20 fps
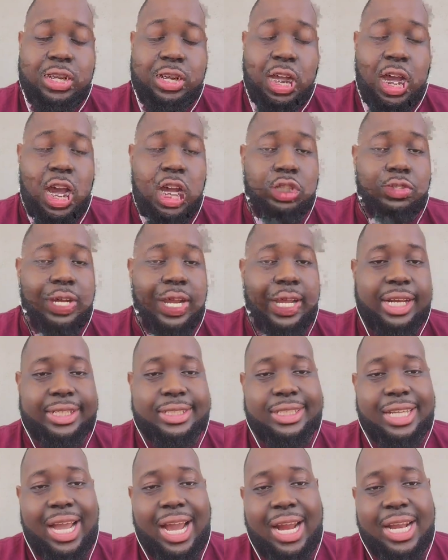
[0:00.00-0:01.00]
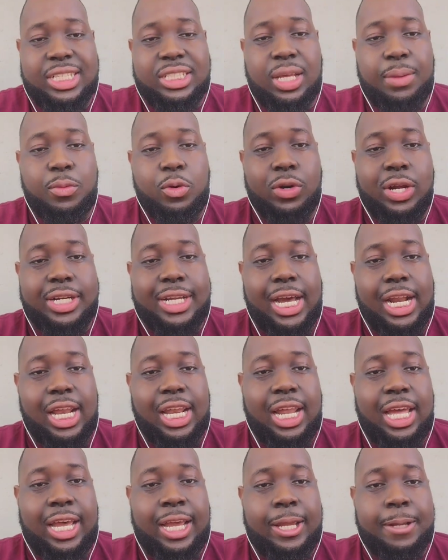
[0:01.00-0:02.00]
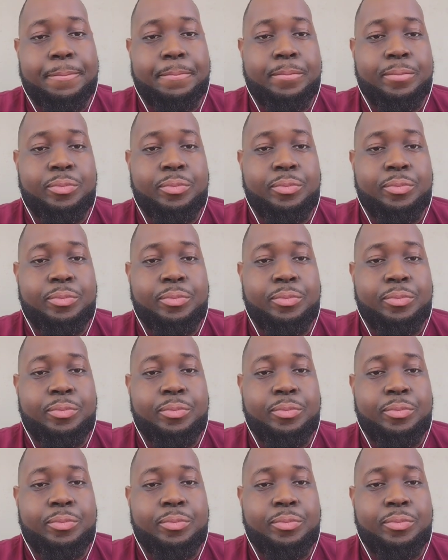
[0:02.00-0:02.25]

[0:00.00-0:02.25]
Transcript: contracts, sign this number on a dollar line,